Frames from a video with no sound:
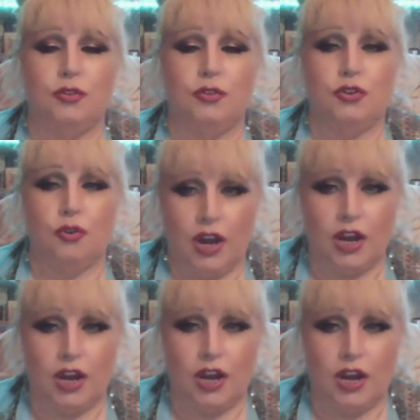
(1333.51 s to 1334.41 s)
your
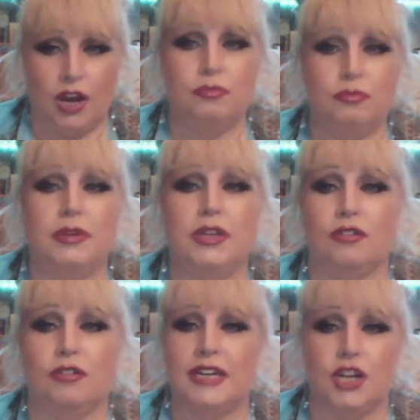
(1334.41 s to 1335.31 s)
home, your
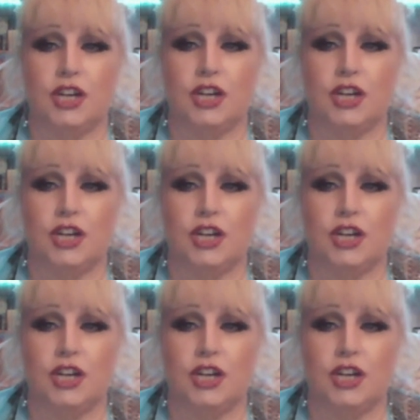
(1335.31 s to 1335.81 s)
accommodation.